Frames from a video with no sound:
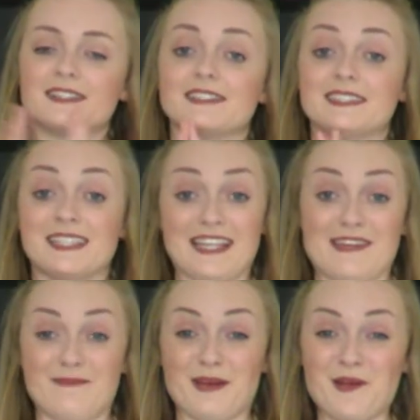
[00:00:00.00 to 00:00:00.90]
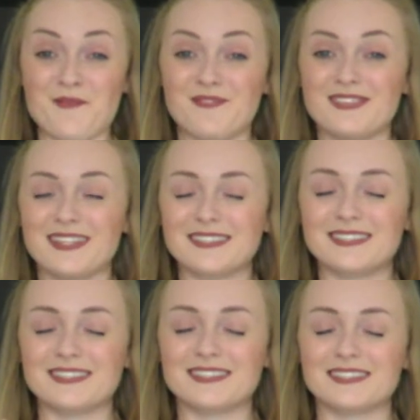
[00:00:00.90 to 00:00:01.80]
sleep.
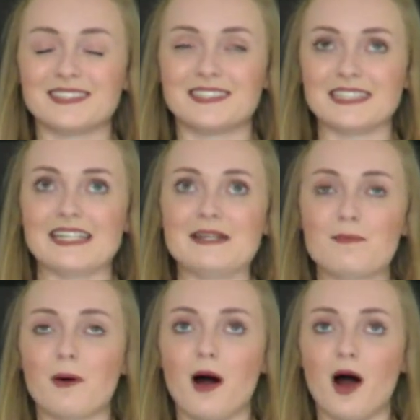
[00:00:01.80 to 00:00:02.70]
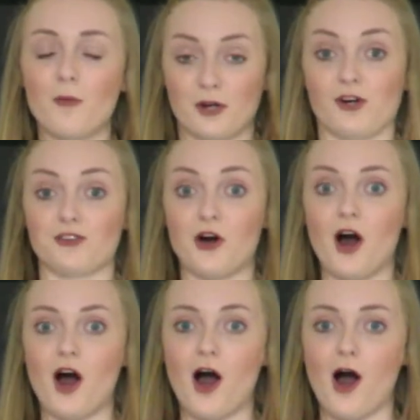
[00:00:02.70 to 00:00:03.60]
Sleep, oh my
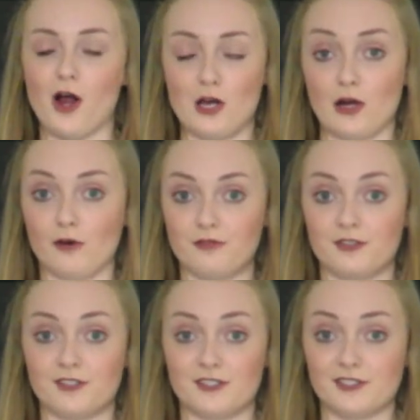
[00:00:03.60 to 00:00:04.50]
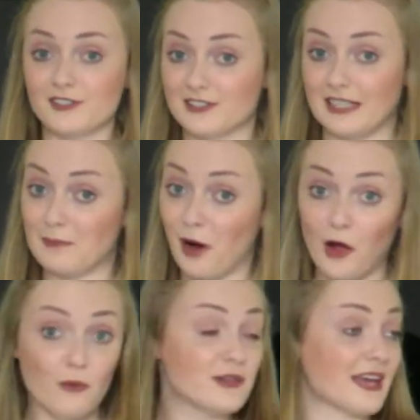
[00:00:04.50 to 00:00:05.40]
God, I love sleep.
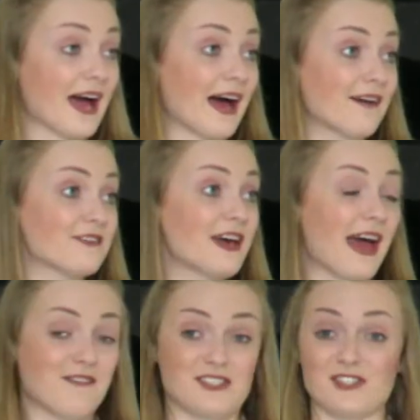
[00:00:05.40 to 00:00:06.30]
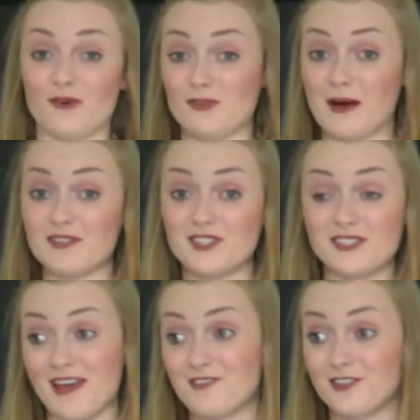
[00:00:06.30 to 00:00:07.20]
I always have, ever since I was about
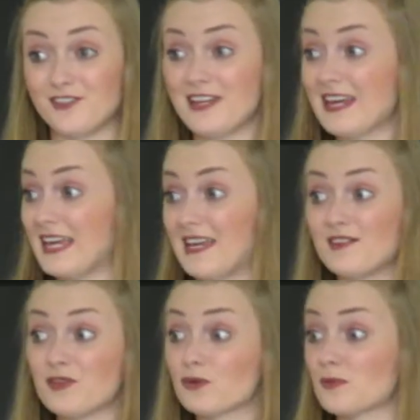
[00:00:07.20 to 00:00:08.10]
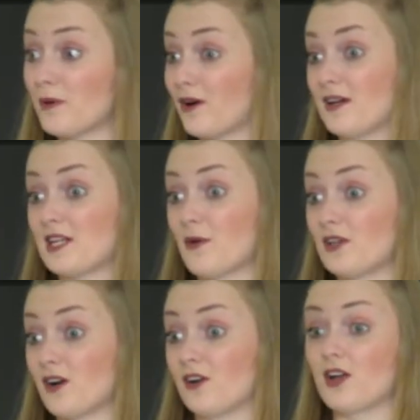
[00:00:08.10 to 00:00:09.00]
7. Even if there was a party
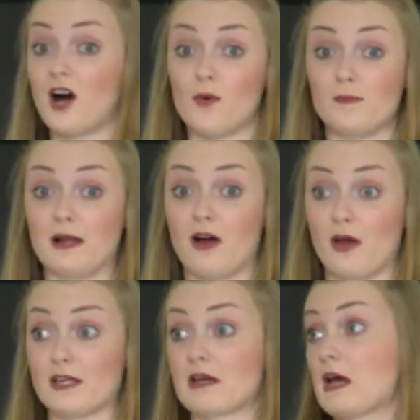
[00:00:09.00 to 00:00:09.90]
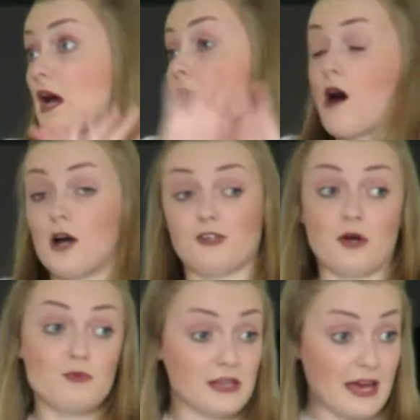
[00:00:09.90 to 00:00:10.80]
going on, I would be like, I
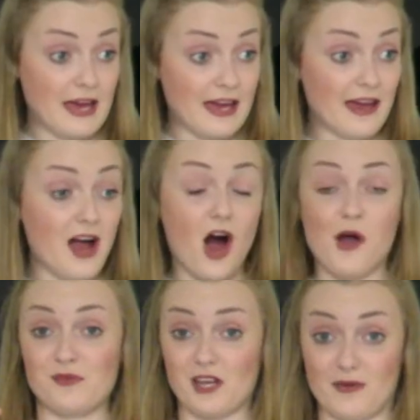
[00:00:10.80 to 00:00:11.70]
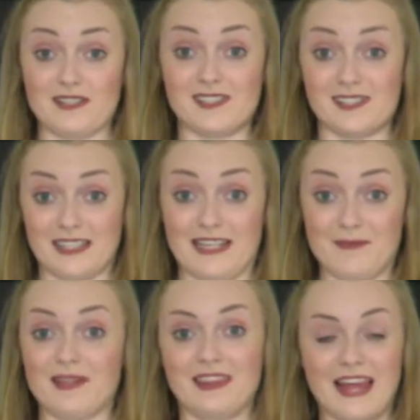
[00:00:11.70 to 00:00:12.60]
don't care, I'm going to sleep.
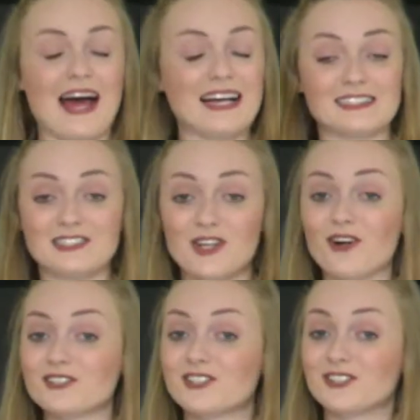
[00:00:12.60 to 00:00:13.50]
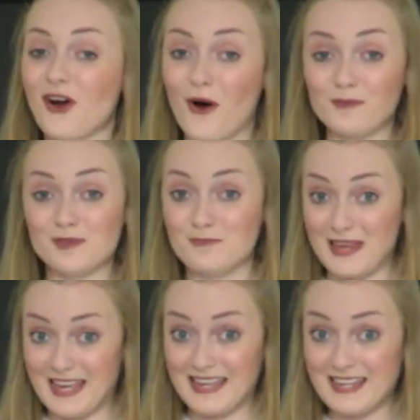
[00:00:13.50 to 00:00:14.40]
That has not stopped
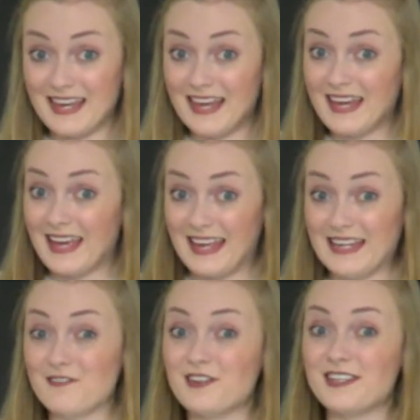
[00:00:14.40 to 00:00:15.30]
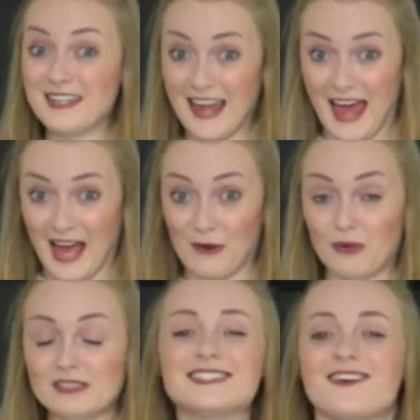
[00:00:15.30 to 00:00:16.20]
me even now.
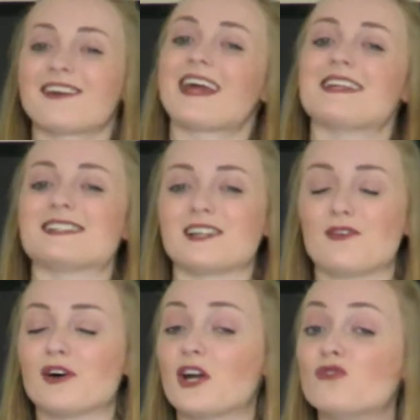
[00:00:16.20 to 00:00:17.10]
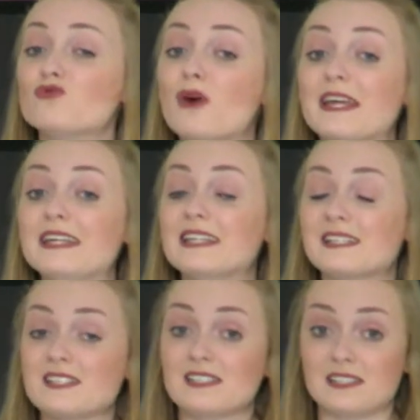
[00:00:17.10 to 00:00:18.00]
Start getting yourself on a
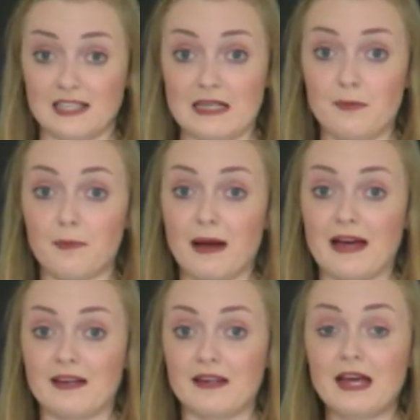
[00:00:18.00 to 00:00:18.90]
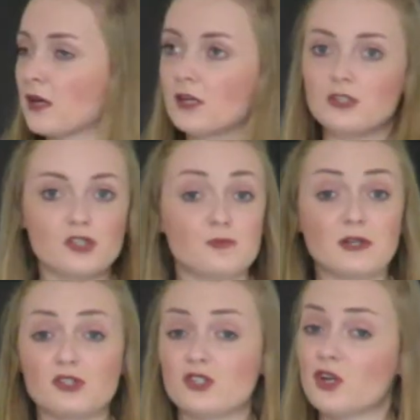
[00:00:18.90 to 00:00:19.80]
regular sleep pattern. Just
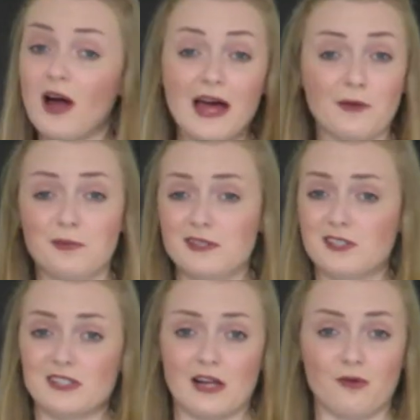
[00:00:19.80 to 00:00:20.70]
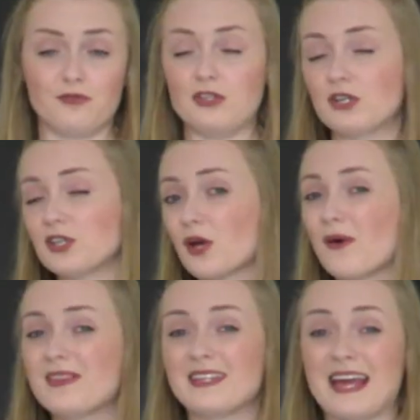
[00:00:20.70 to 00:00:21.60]
because you're not helping yourself, you're going to go
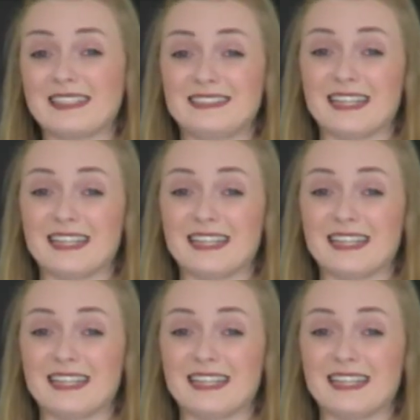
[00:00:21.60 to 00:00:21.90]
in the next